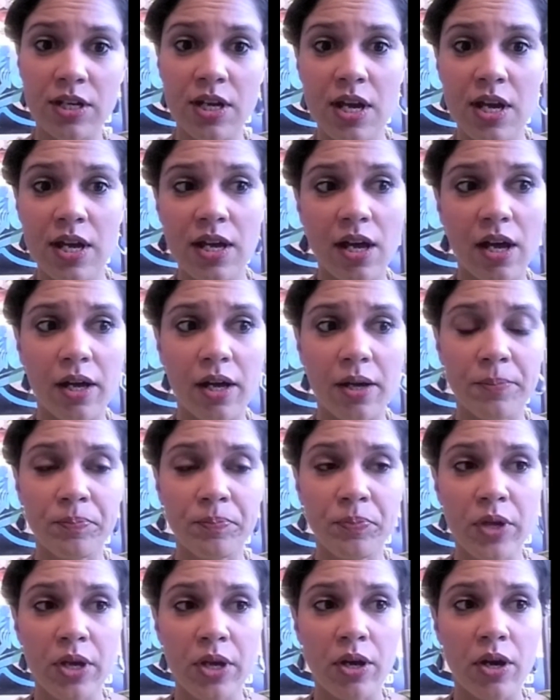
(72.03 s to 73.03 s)

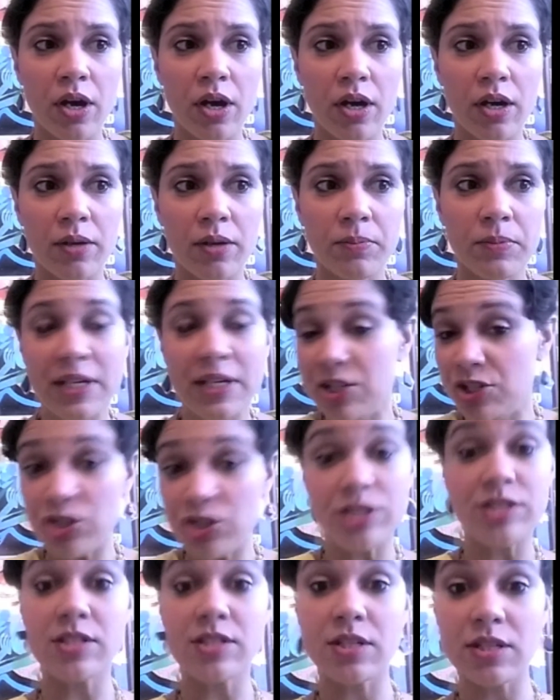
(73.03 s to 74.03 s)
he
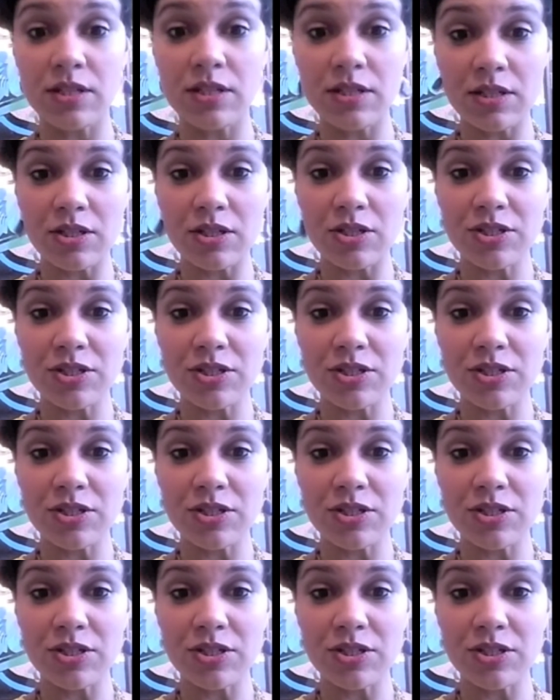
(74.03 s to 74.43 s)
just